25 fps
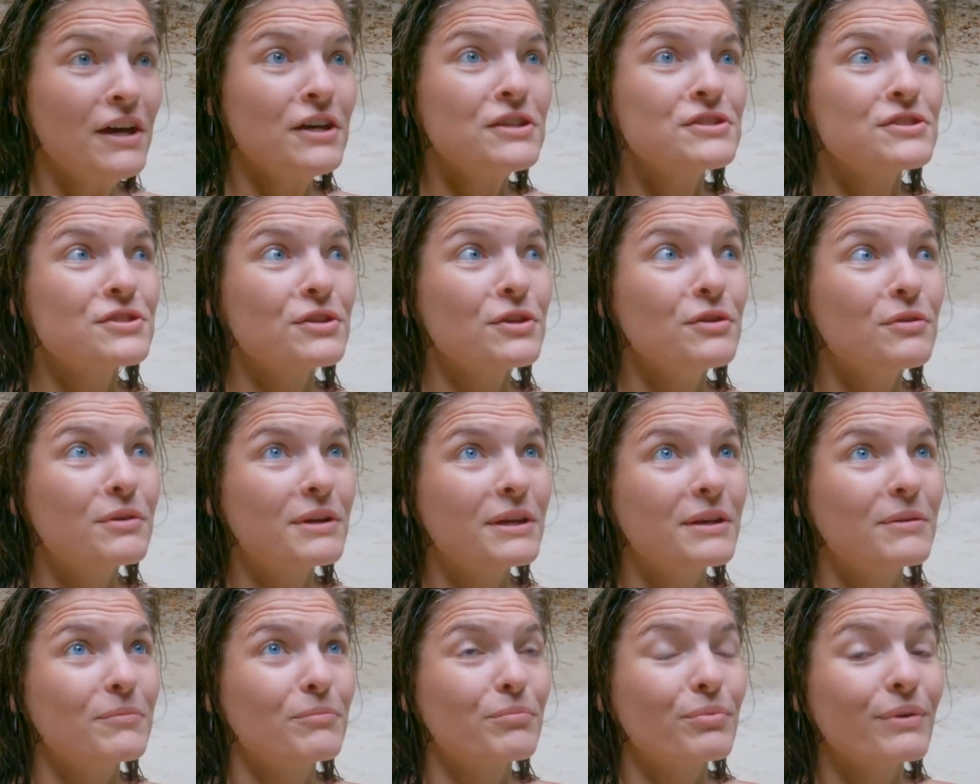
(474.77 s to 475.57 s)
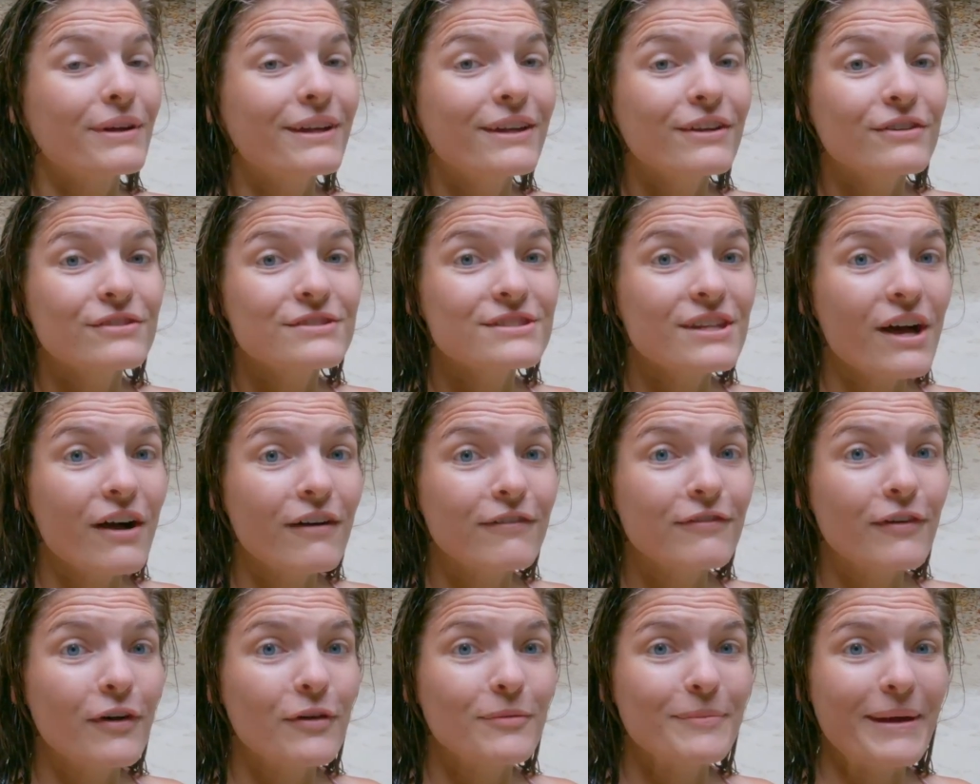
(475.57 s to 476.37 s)
so you can bring your cell
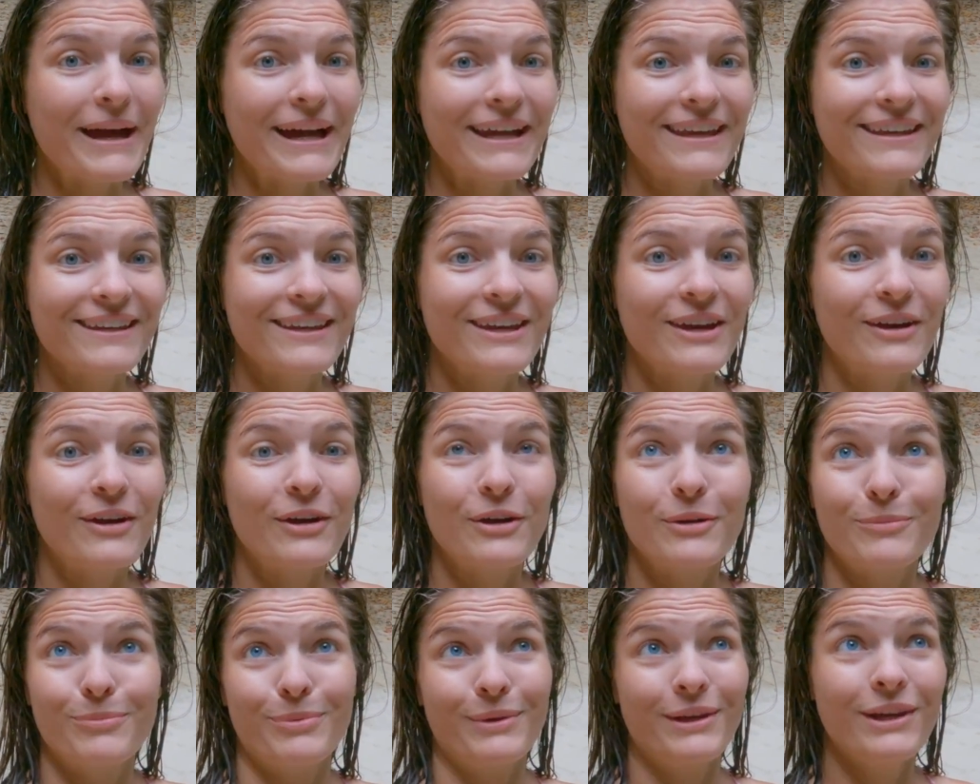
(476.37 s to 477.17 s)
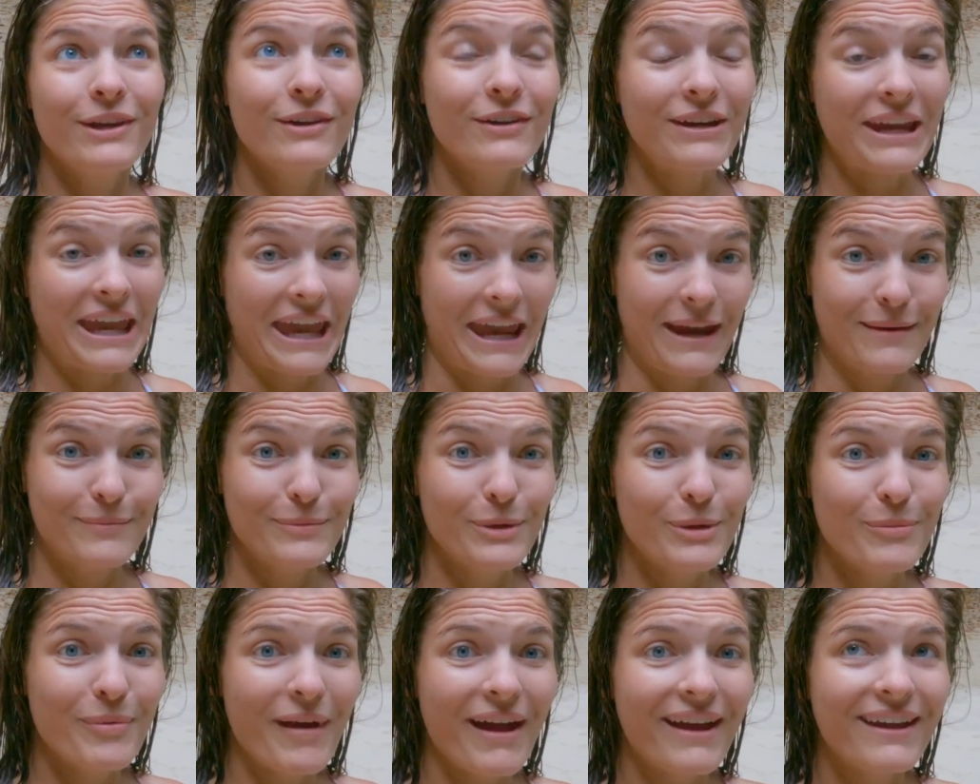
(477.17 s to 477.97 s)
phone back in here or bring your
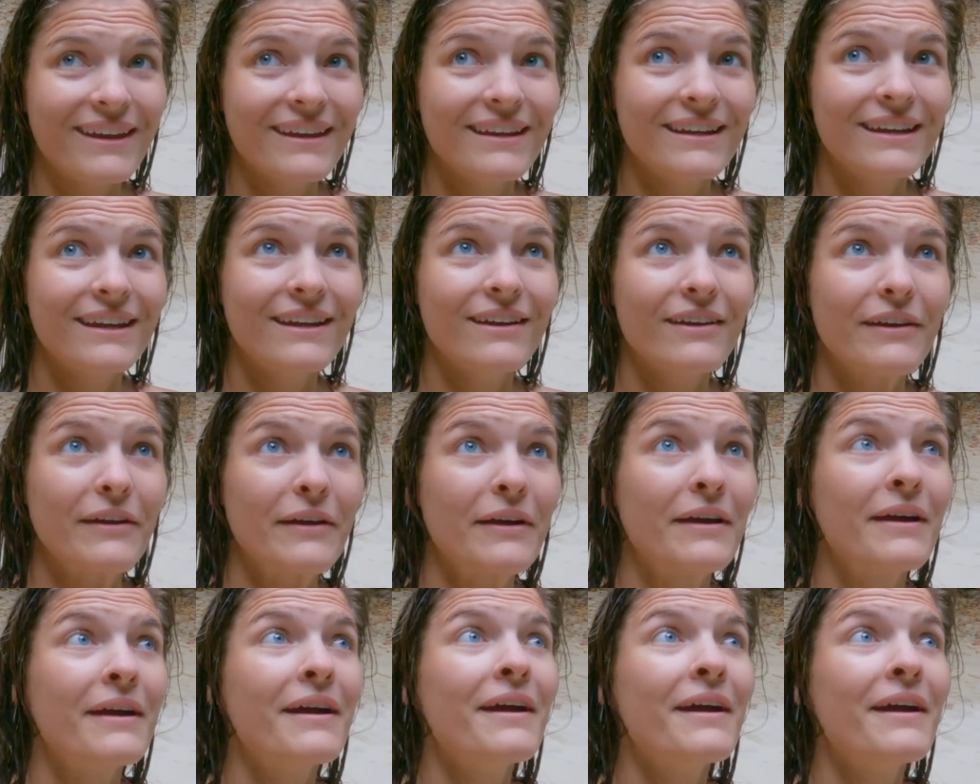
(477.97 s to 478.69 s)
camera back in here